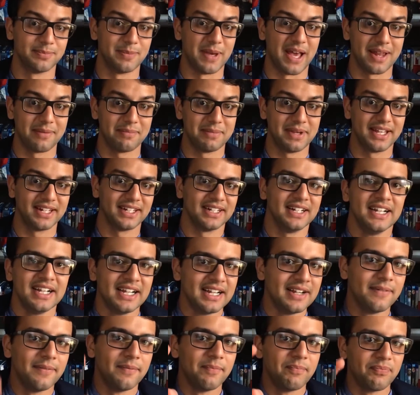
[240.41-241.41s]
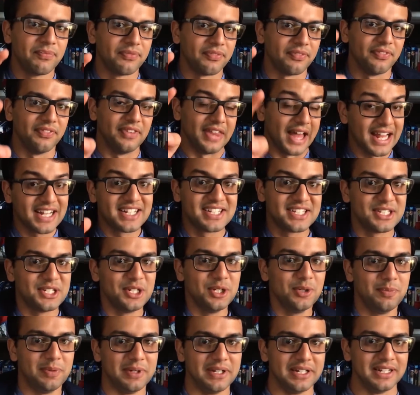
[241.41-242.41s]
Batman, that's
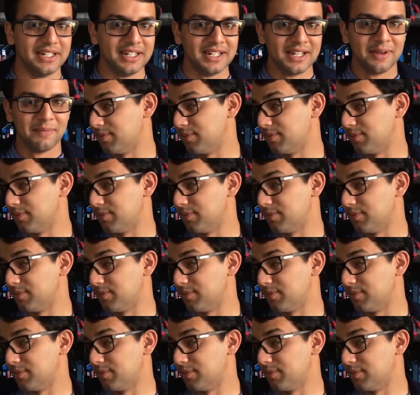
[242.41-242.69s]
stupid.